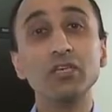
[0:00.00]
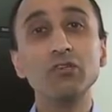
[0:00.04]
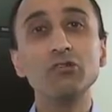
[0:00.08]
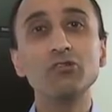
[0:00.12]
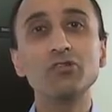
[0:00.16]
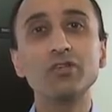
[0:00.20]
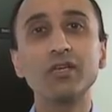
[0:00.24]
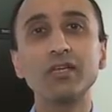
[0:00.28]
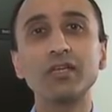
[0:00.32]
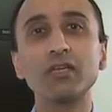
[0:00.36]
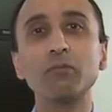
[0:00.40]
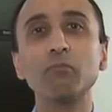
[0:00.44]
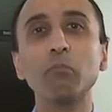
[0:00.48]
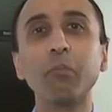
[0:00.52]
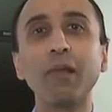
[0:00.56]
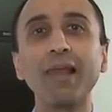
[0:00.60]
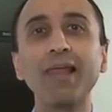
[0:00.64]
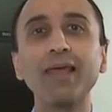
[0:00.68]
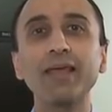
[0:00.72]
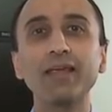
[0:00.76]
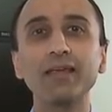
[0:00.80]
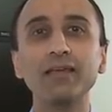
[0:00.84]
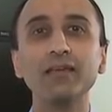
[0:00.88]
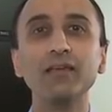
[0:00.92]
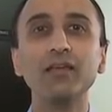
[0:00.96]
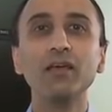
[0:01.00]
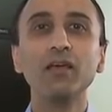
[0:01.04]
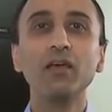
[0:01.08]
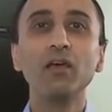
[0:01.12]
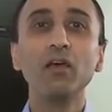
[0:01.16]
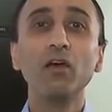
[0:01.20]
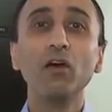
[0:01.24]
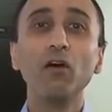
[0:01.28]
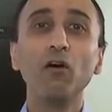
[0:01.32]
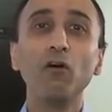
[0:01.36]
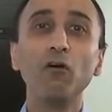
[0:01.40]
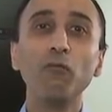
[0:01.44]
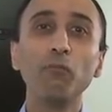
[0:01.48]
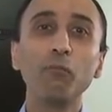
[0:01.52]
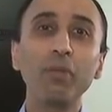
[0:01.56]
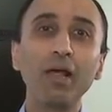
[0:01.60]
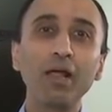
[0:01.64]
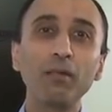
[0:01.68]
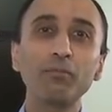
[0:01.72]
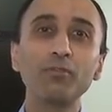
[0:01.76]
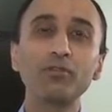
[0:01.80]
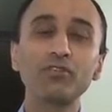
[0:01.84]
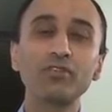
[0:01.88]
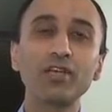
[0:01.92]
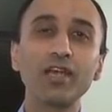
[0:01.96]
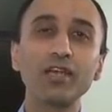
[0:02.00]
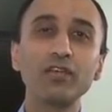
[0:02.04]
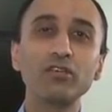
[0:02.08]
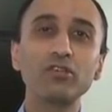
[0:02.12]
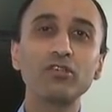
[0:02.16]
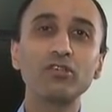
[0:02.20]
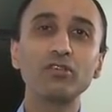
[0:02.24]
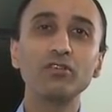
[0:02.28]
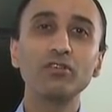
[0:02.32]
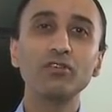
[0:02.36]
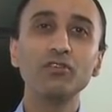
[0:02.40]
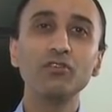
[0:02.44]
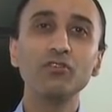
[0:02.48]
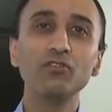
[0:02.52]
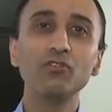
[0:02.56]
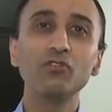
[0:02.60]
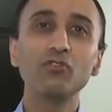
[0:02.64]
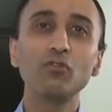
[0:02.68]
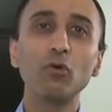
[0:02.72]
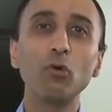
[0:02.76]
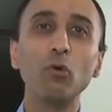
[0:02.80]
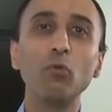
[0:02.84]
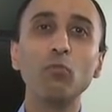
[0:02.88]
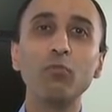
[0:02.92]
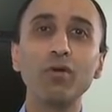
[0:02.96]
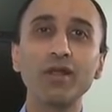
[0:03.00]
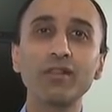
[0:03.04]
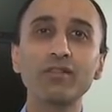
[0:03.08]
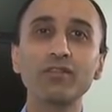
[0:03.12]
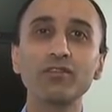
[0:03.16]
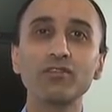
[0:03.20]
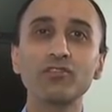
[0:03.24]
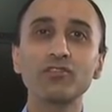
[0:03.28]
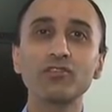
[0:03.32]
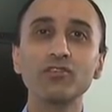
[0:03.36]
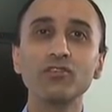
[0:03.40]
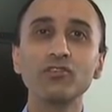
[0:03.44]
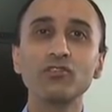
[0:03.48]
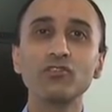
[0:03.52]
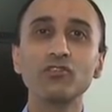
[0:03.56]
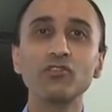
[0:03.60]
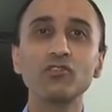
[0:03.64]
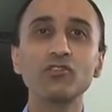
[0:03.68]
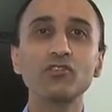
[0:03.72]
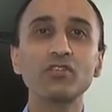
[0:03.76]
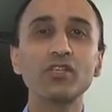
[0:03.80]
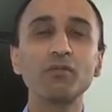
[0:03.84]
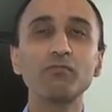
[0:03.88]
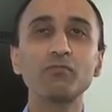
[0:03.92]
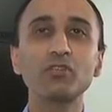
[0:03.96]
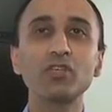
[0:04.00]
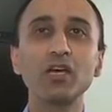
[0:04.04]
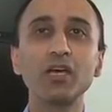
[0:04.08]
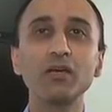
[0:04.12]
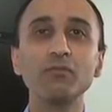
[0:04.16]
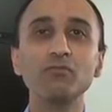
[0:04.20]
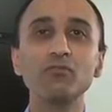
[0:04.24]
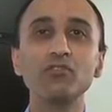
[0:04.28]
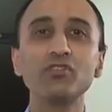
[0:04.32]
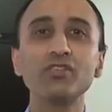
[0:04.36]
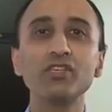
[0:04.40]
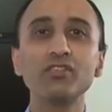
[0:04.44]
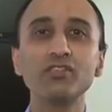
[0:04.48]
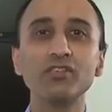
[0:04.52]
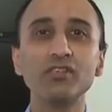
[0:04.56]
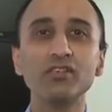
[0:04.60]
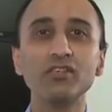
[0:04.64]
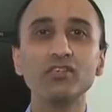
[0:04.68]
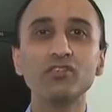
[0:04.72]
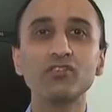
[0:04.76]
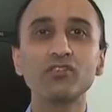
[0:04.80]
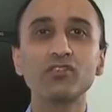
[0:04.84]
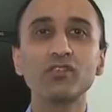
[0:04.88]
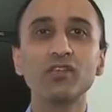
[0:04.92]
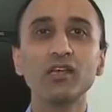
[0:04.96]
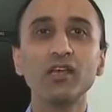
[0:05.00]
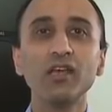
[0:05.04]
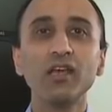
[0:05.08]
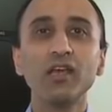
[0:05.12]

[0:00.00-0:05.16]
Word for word: usually complain of palpitations or breathlessness and sometimes dizziness.